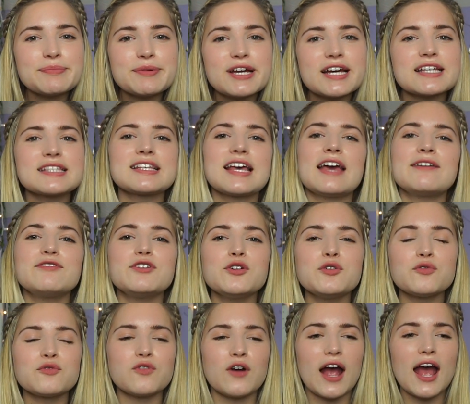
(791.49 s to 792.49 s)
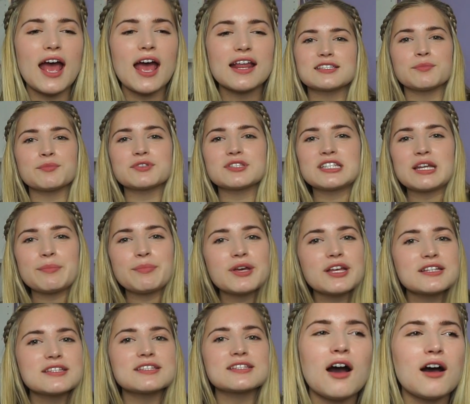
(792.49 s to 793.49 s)
because if you've read some
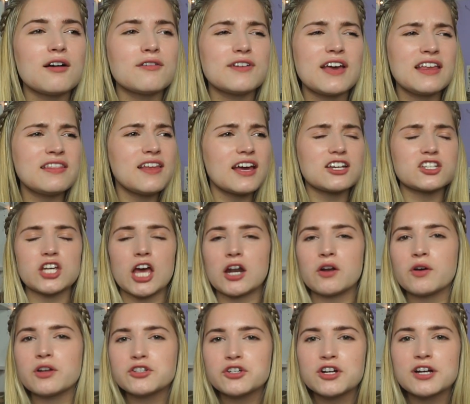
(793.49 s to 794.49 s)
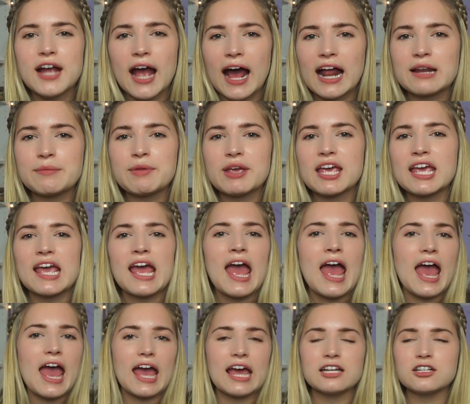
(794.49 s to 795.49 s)
snippets of in like Shadowhunter Academy
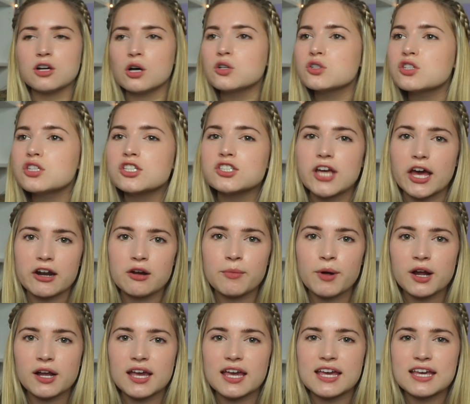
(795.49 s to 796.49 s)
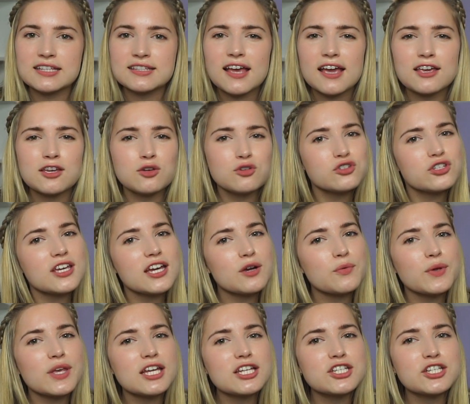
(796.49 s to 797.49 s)
and Ghost of the Shadow Market, he's like usually a
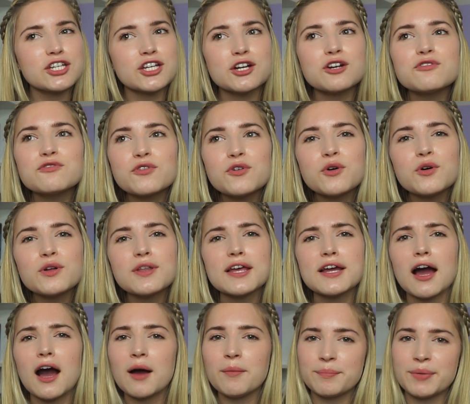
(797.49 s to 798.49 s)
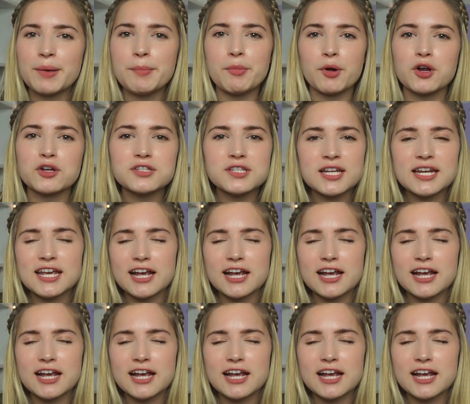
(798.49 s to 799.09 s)
really cheerful, like upbeat person.